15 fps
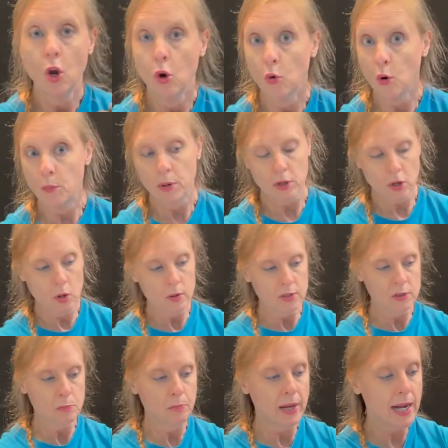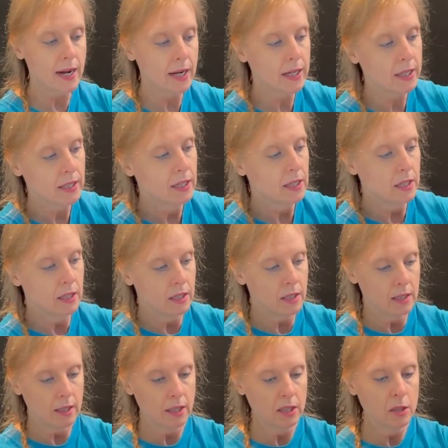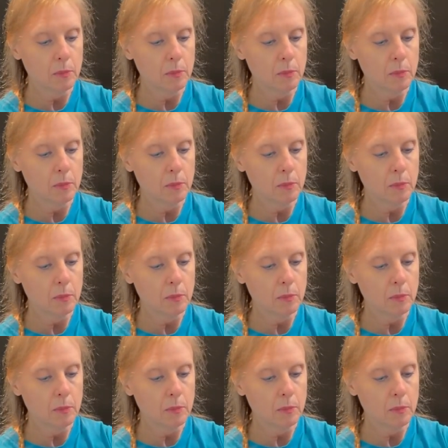We'll put Otis back in the